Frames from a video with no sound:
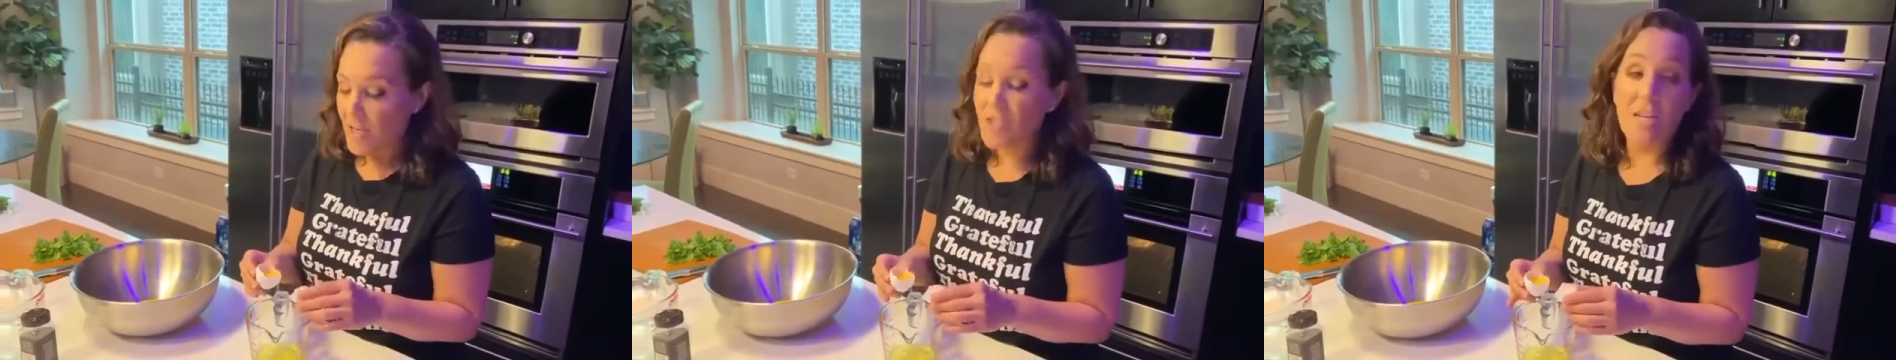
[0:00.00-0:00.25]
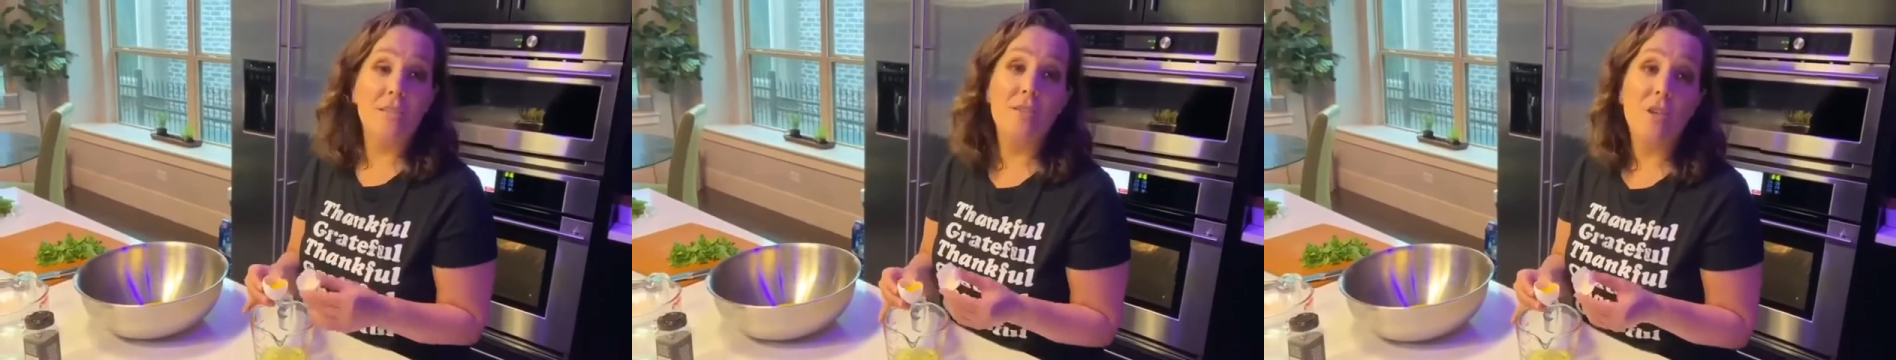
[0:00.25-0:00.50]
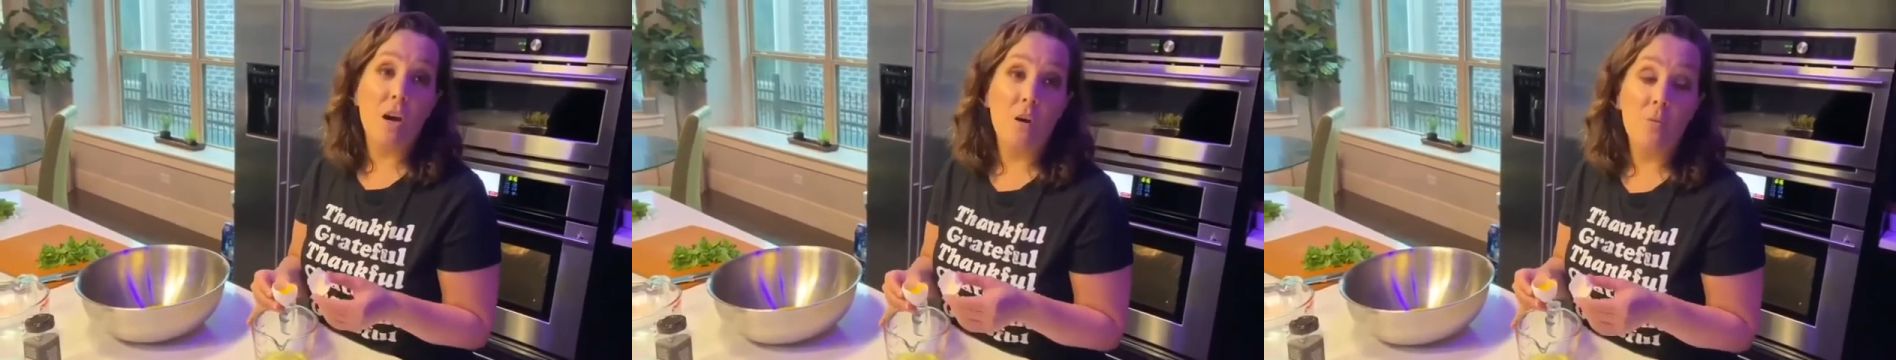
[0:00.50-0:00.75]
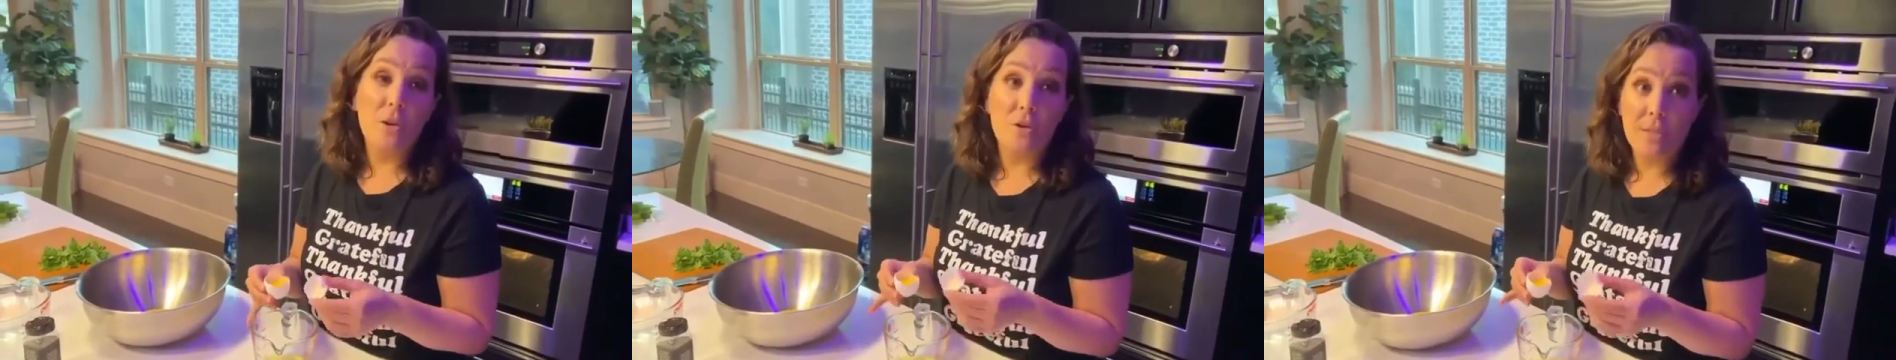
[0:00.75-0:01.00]
chances are
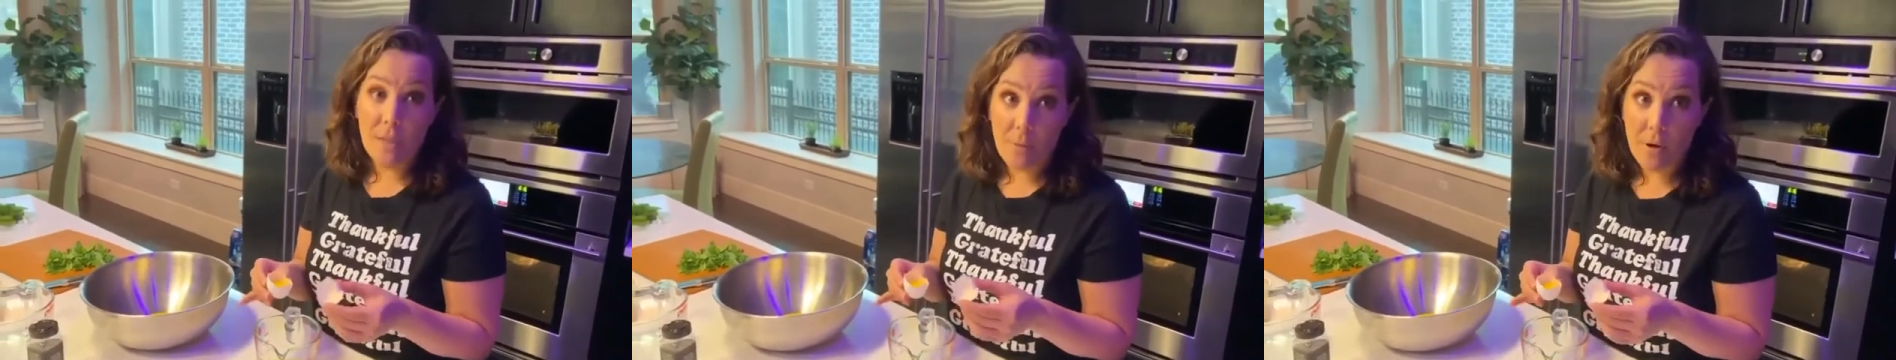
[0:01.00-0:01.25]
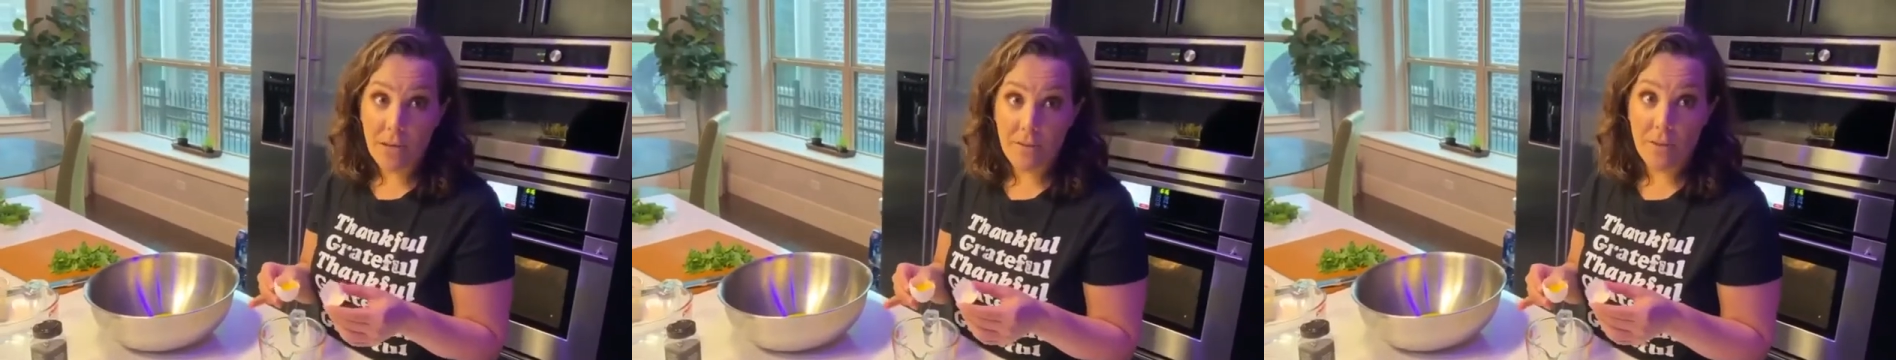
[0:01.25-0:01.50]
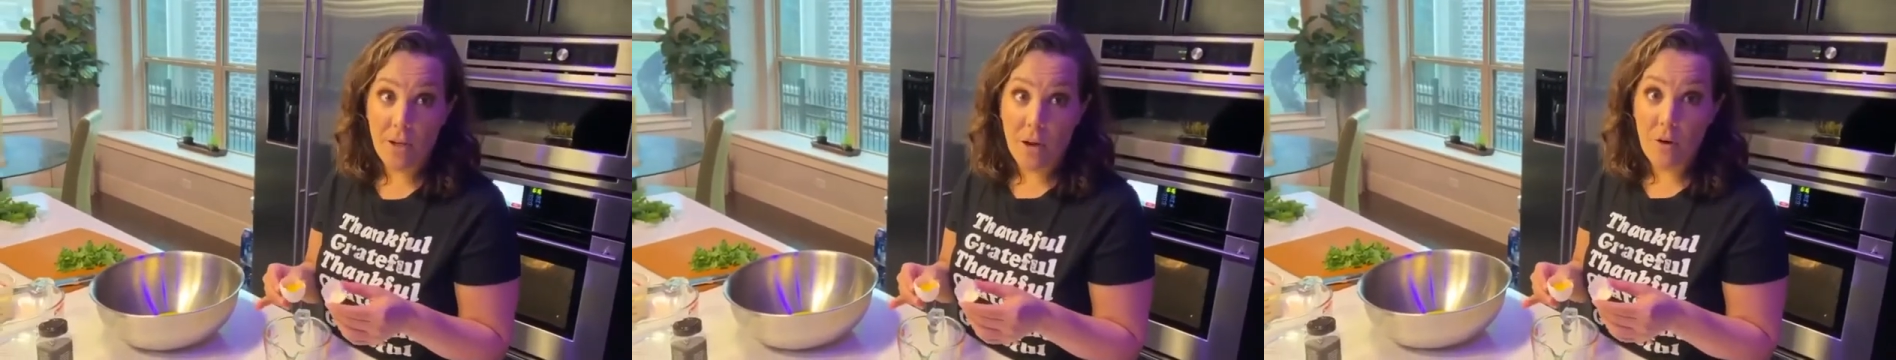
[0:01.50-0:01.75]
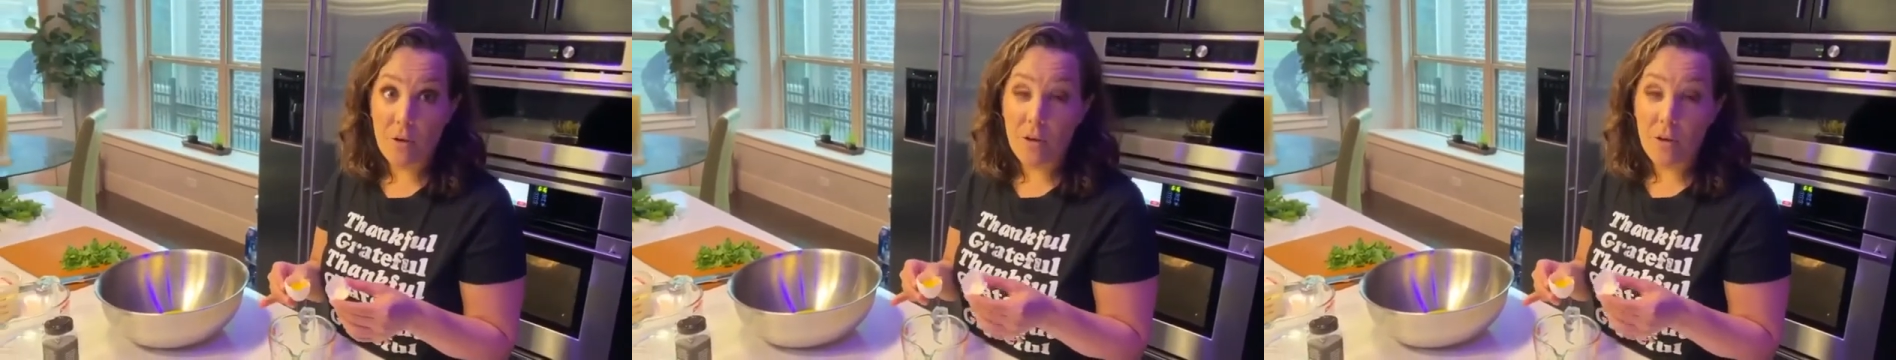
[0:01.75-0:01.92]
when you're separating the yolk,